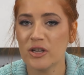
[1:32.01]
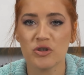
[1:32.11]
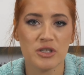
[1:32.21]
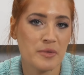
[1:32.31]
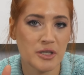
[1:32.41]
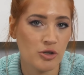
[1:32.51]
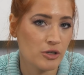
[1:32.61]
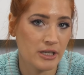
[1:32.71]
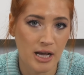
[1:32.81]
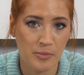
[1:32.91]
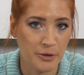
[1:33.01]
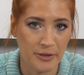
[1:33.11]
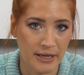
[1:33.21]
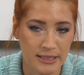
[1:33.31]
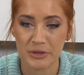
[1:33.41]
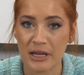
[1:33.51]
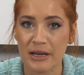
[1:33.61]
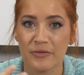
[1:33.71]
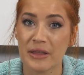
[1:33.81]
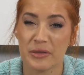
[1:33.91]
substituted a couple things to
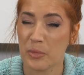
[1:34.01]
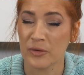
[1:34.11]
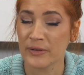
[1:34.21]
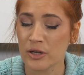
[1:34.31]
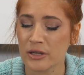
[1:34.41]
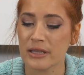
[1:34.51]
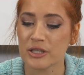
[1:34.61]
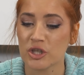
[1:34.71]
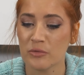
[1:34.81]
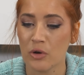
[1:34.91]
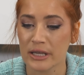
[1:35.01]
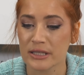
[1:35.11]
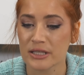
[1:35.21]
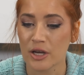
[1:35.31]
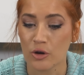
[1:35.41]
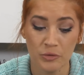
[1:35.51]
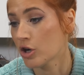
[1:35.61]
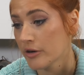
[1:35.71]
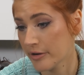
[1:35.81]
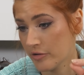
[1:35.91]
kind of get the perfect cookie that she wanted. So
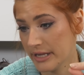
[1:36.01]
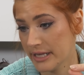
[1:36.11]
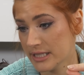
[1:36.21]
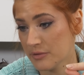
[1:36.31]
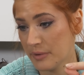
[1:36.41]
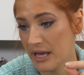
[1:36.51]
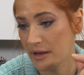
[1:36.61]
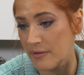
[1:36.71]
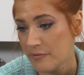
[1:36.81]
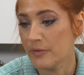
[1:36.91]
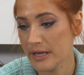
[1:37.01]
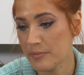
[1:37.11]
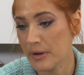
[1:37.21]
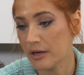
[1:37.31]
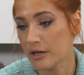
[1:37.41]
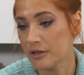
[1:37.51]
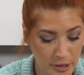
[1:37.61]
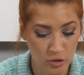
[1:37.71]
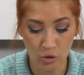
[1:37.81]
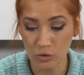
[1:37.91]
her ingredients, we have vegan butter,
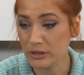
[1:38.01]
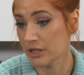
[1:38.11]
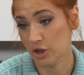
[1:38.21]
golden